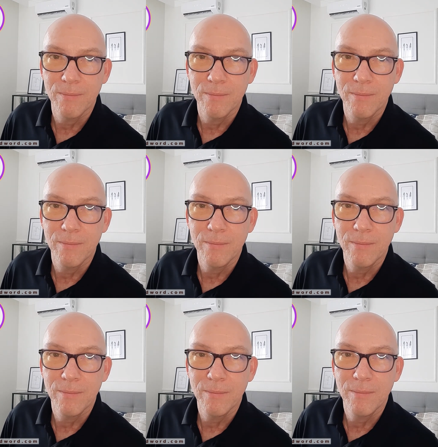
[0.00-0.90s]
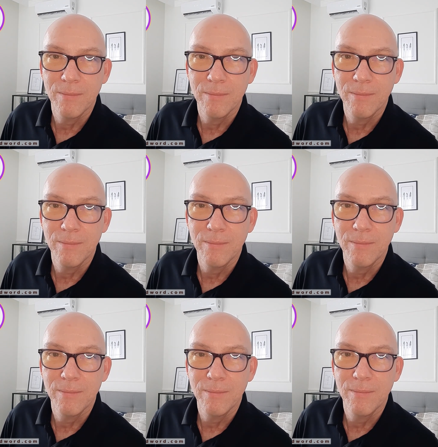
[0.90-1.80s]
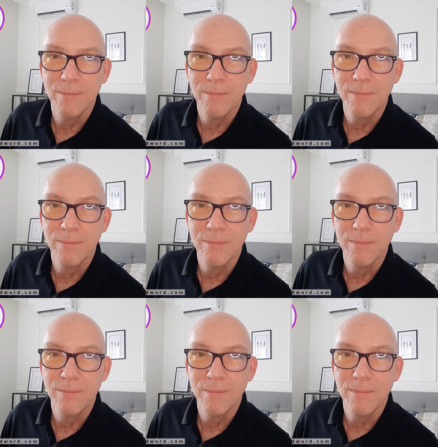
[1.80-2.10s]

No one is speaking in this clip.